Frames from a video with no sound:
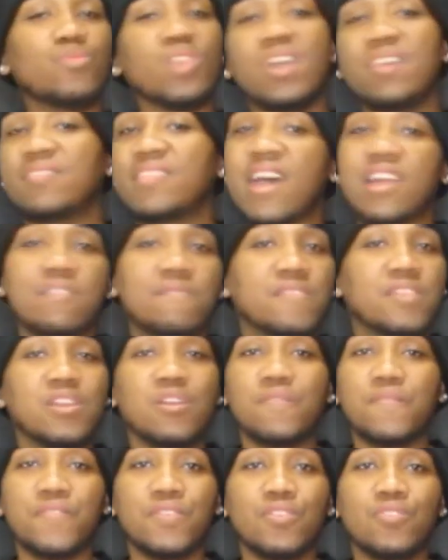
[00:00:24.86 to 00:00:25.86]
It's not the
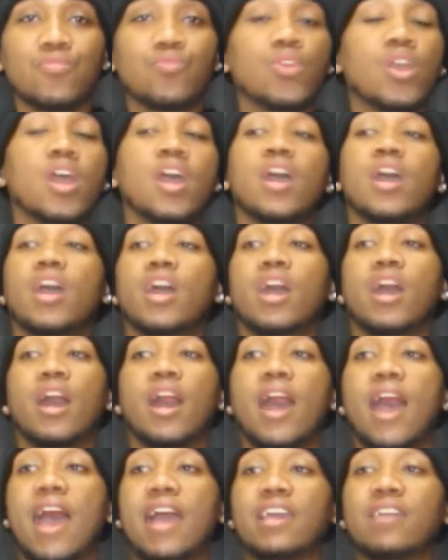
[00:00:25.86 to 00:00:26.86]
video for you.
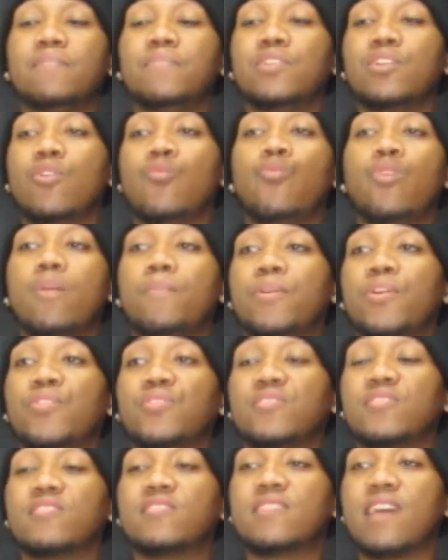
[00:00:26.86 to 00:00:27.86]
I can be on one
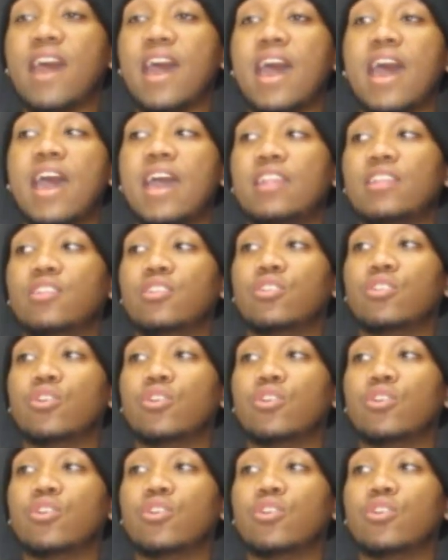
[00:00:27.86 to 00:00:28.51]
person's side